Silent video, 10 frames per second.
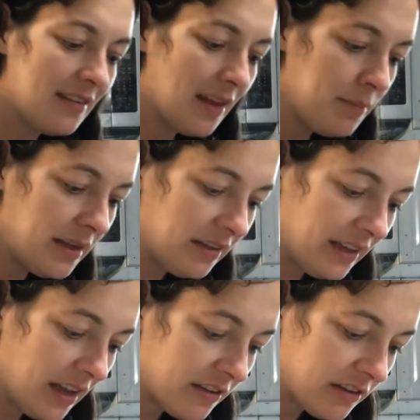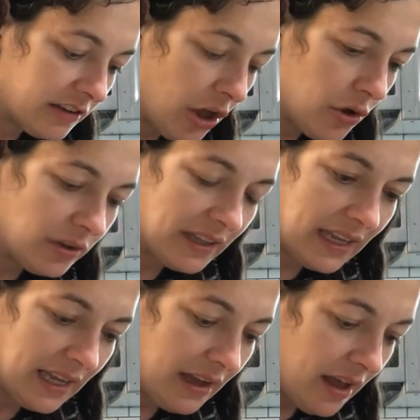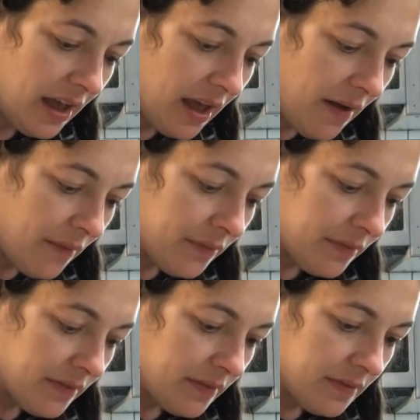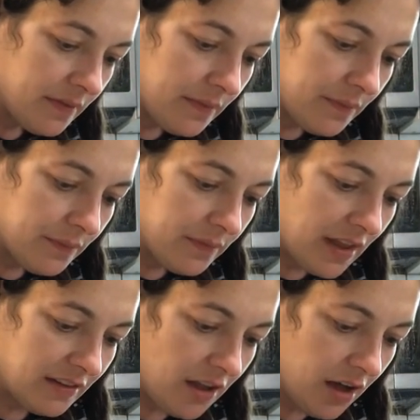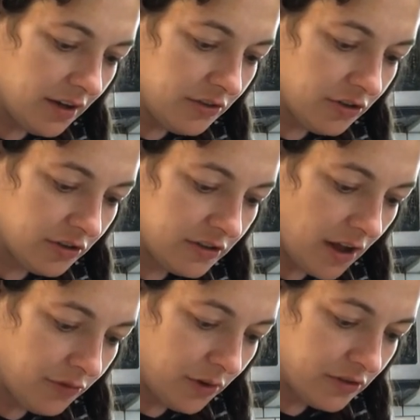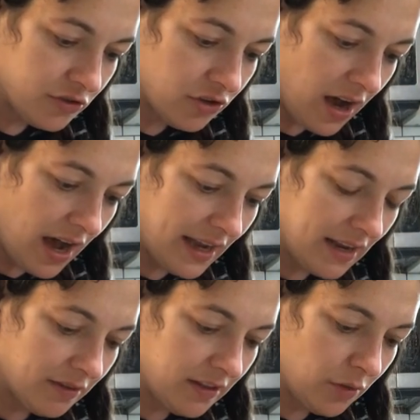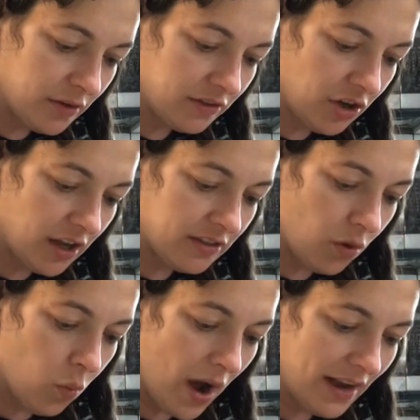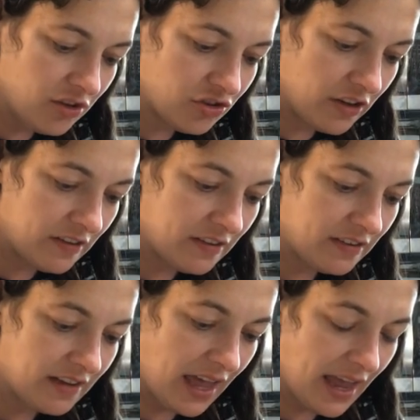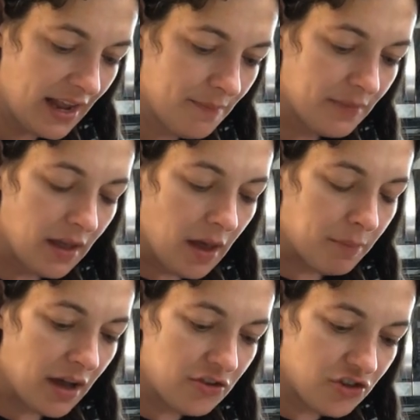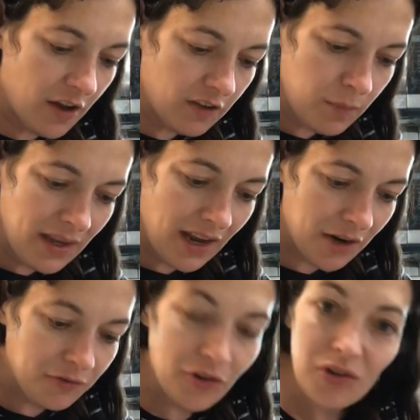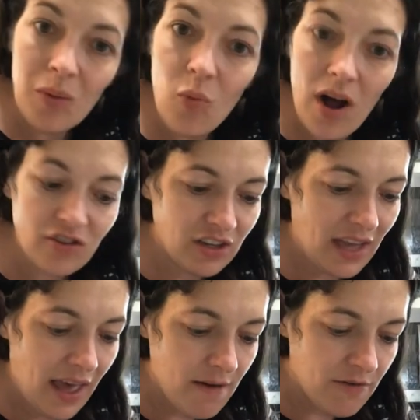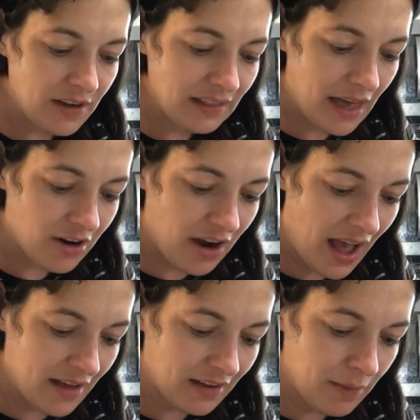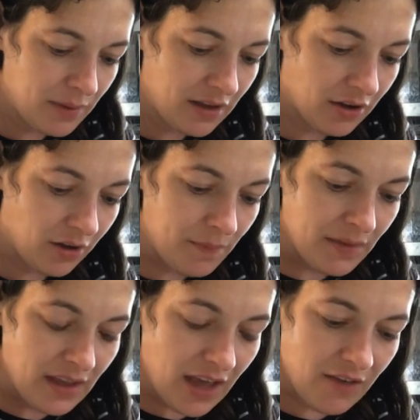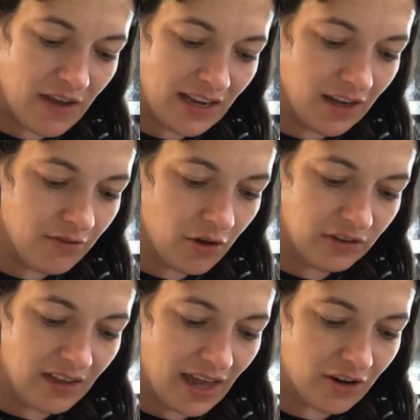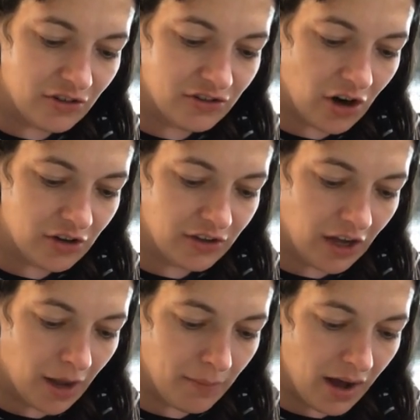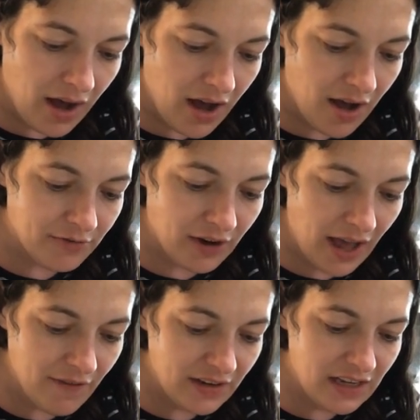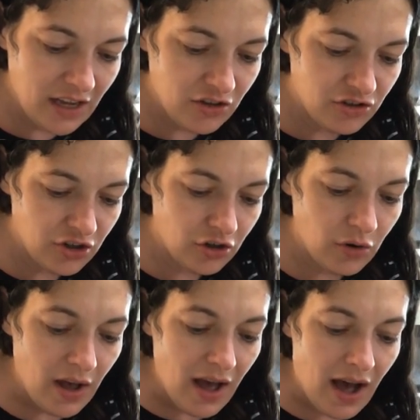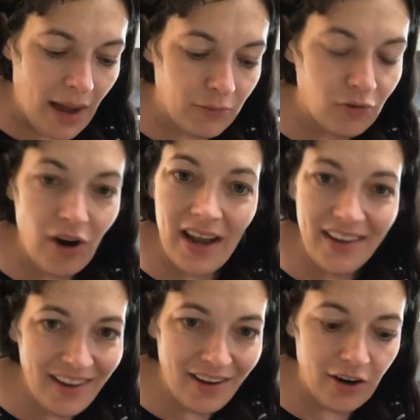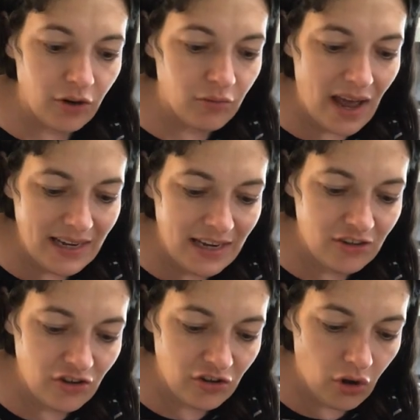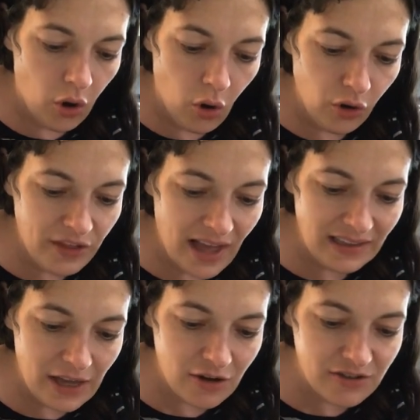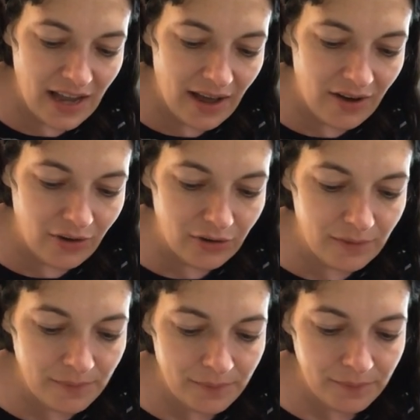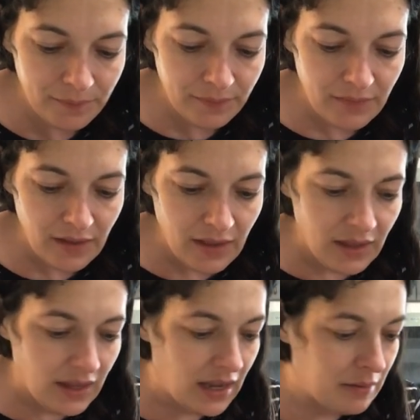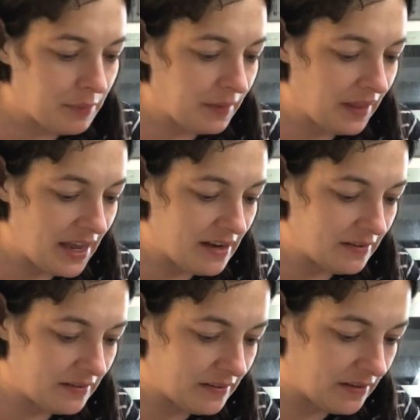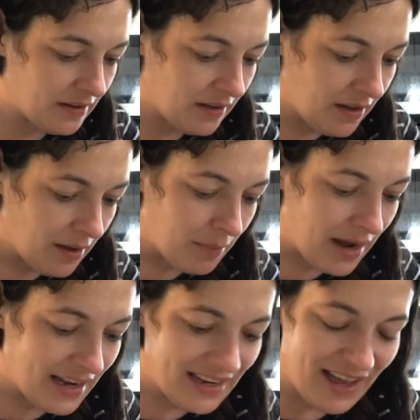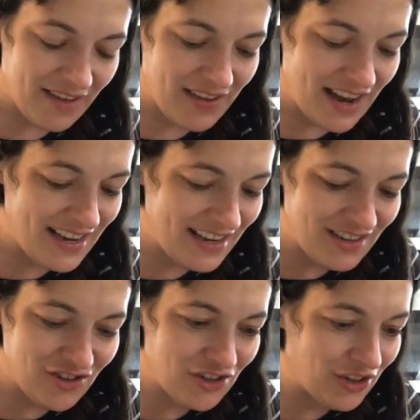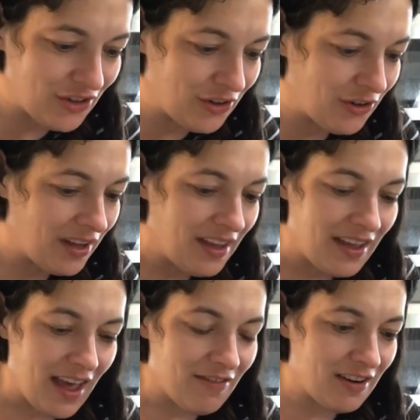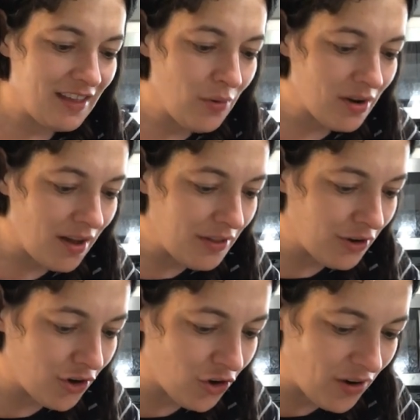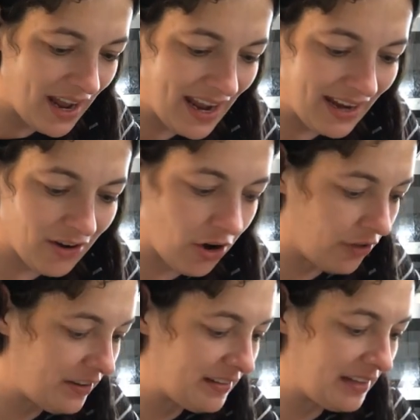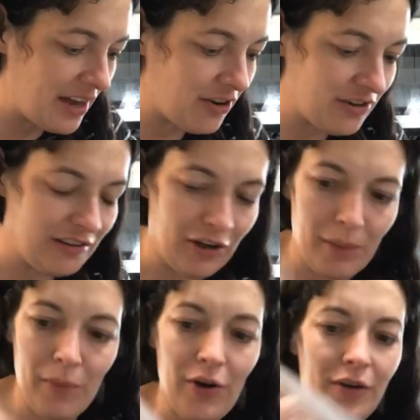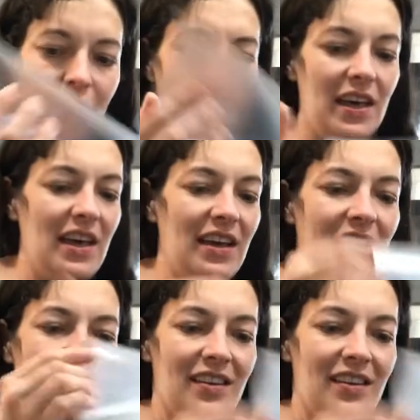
I'm peeling it slowly, as long as your stuff was dry and everything was good, the white should stay, but just be careful. So I'm watching every letter as I peel. If any of those letters start to come off or have any issue, I'm right here ready to just hold that letter down in place. But I didn't have any issue. Everything went on there great. All these letters look perfect.